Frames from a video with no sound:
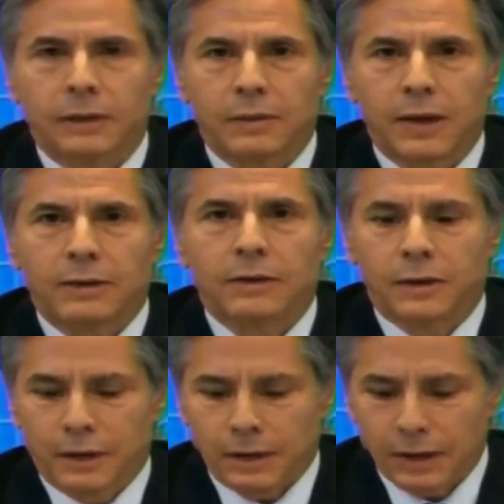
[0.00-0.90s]
that
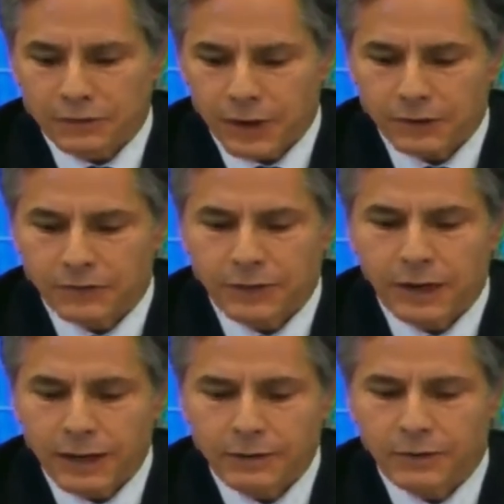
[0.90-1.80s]
he has not seen
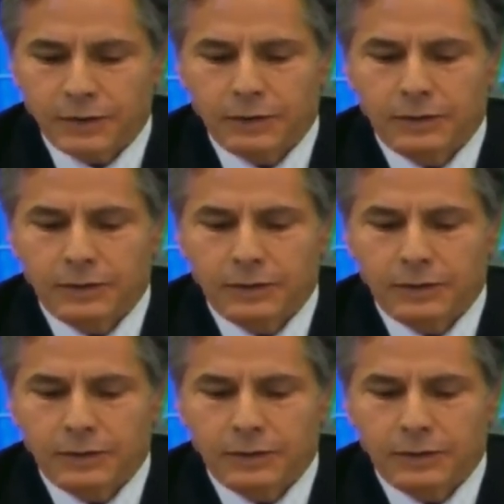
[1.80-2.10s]
anything